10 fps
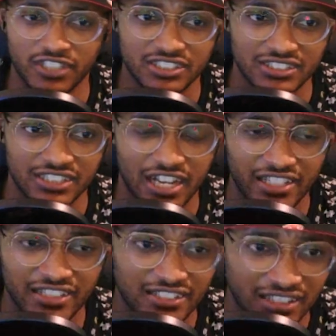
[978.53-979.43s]

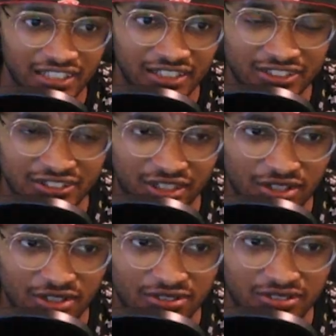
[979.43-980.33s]
knight.
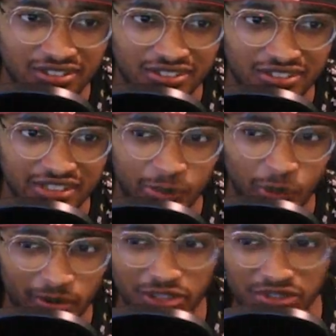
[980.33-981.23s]
So he
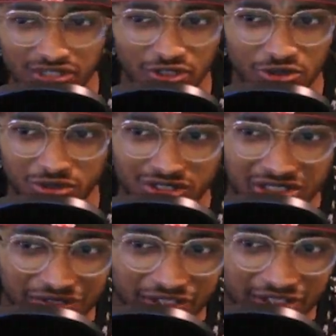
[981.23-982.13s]
probably uses a sword or
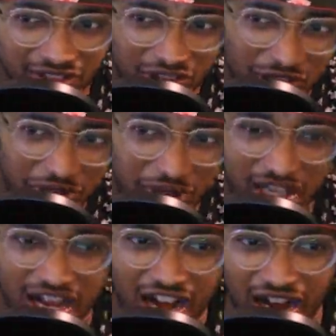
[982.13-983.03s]
something. So
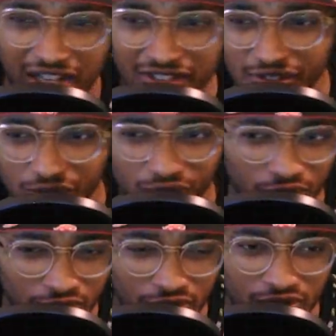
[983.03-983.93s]

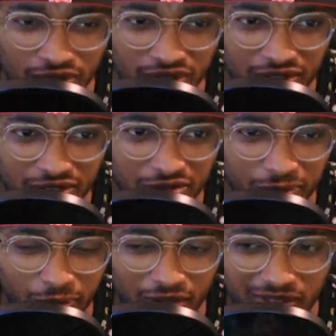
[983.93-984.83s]
undraw will
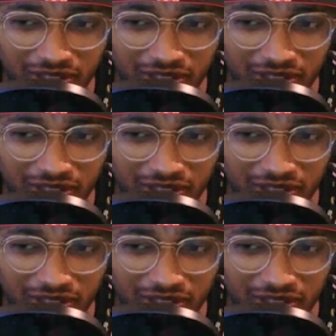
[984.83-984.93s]
probably